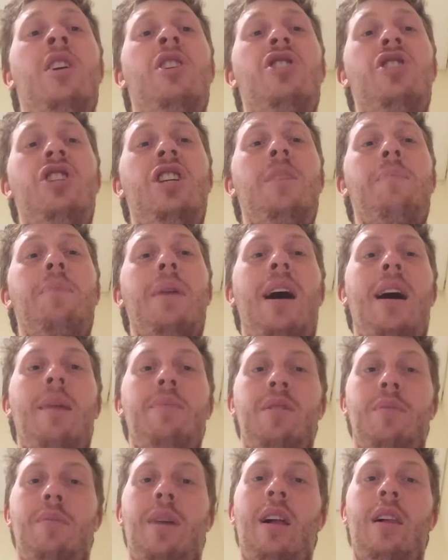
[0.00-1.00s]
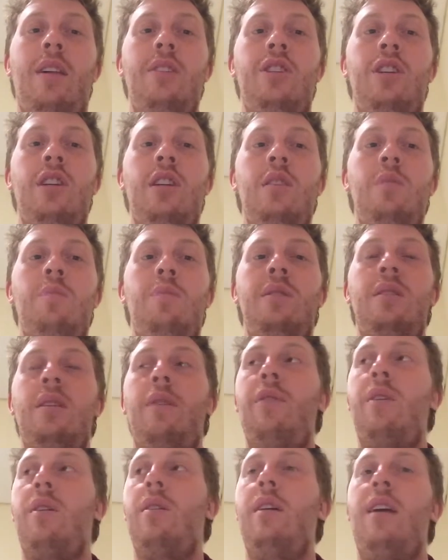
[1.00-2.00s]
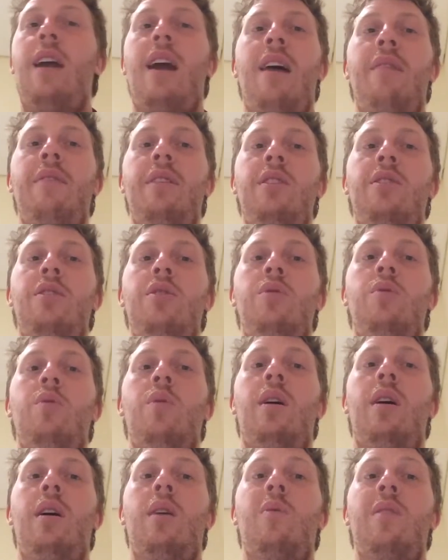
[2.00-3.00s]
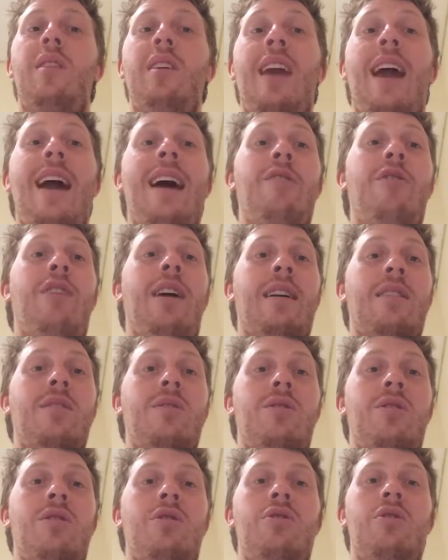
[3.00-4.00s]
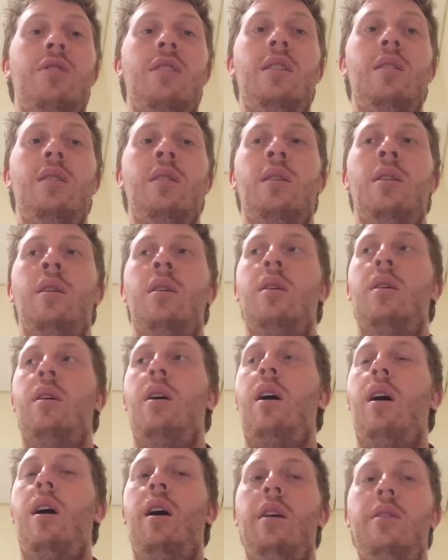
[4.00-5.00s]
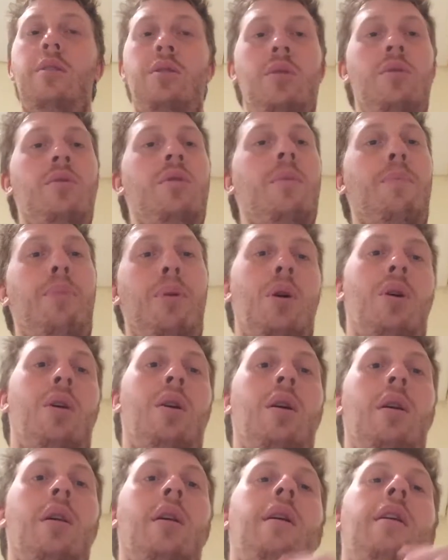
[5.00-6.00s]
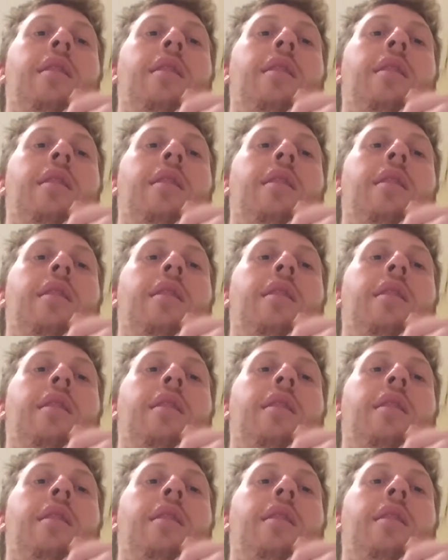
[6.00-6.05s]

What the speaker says: cheap ophthalmology, specifically having to do with cataract surgery, to Nepal